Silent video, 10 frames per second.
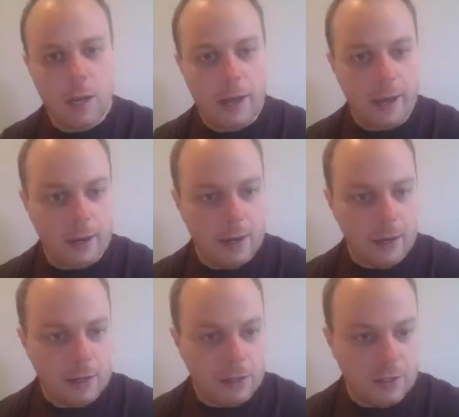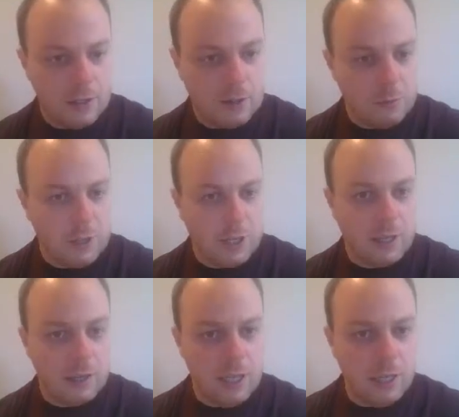And it's just a really
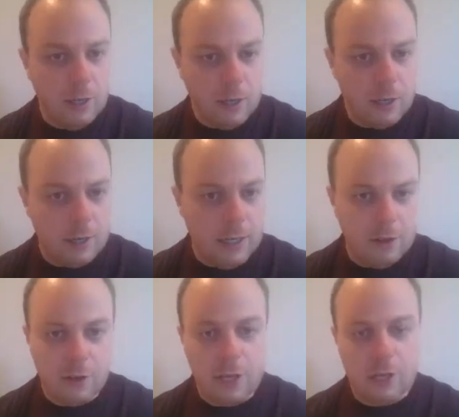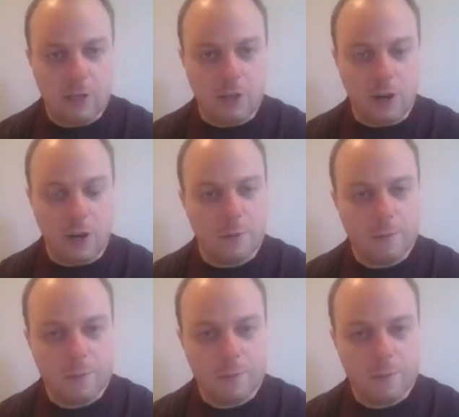clean, neat looking guitar.